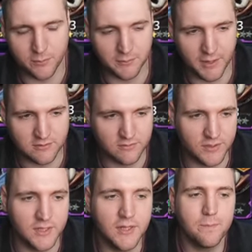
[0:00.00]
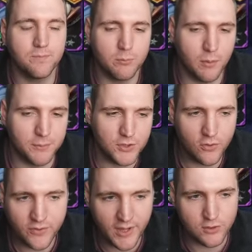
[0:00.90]
helping massively. But
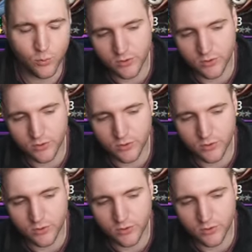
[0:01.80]
beyond that, you